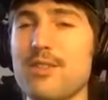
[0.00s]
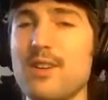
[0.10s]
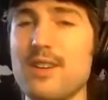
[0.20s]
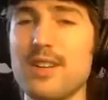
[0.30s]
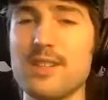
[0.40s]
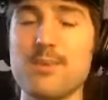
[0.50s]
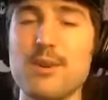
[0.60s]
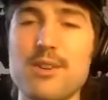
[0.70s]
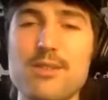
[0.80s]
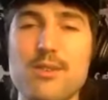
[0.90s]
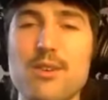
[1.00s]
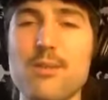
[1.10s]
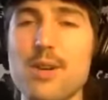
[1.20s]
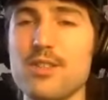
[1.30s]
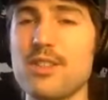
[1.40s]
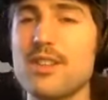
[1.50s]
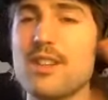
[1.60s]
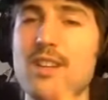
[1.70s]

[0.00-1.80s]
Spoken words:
an experience or an emotion,